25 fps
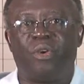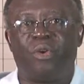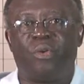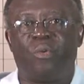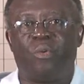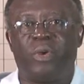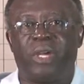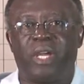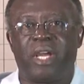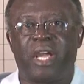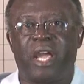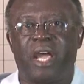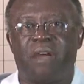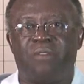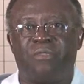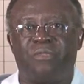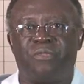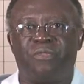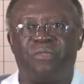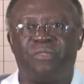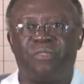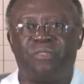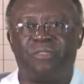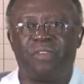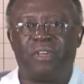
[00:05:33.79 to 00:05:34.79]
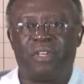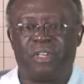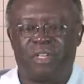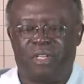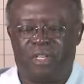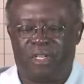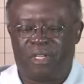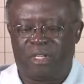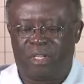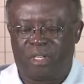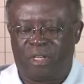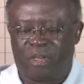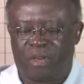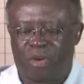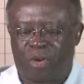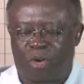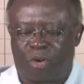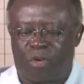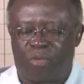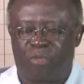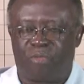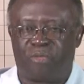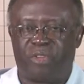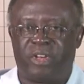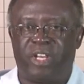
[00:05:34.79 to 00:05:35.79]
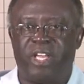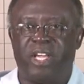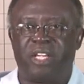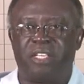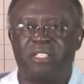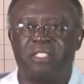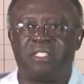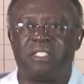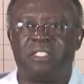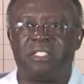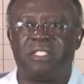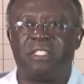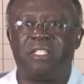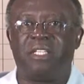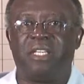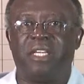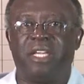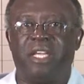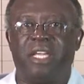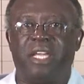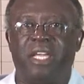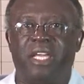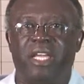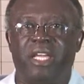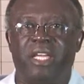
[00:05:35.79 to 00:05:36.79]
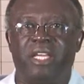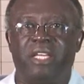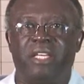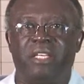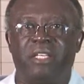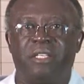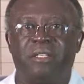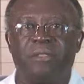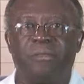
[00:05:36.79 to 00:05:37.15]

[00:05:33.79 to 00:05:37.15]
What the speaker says: we have confidence in.